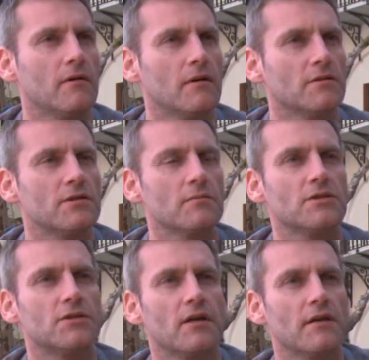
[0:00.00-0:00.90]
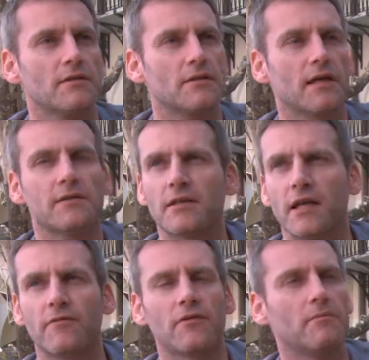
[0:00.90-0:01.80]
And some giant
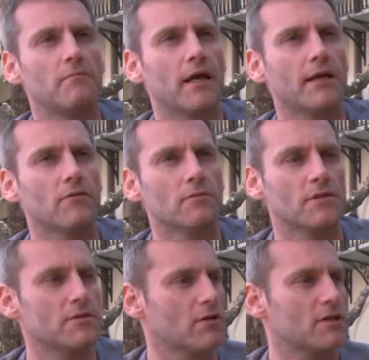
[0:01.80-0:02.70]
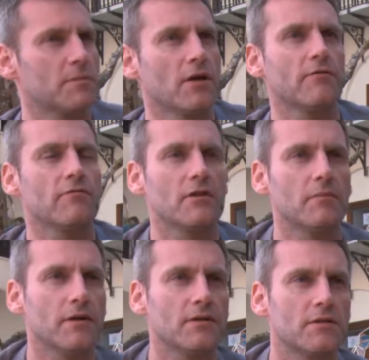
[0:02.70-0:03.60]
Scandinavian man almost knocks me over on the
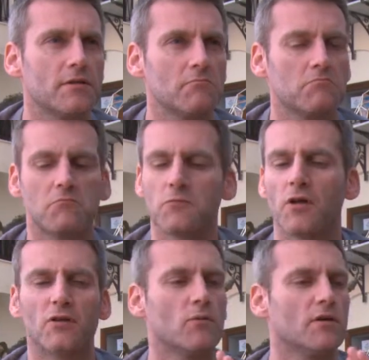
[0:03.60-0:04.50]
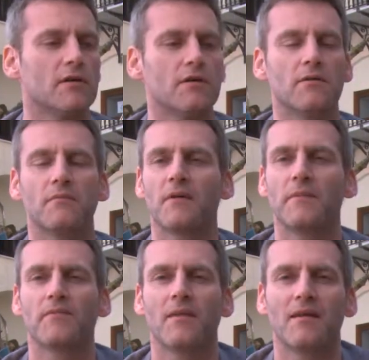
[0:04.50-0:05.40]
bus. Not a word.
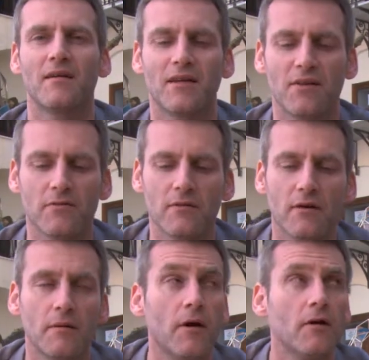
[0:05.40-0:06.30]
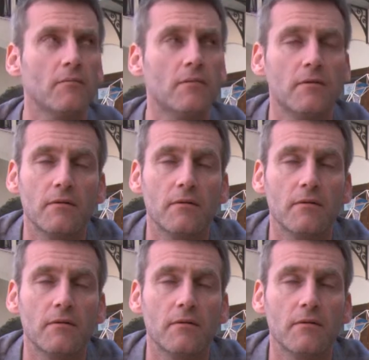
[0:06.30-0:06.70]
I thought, I'm home.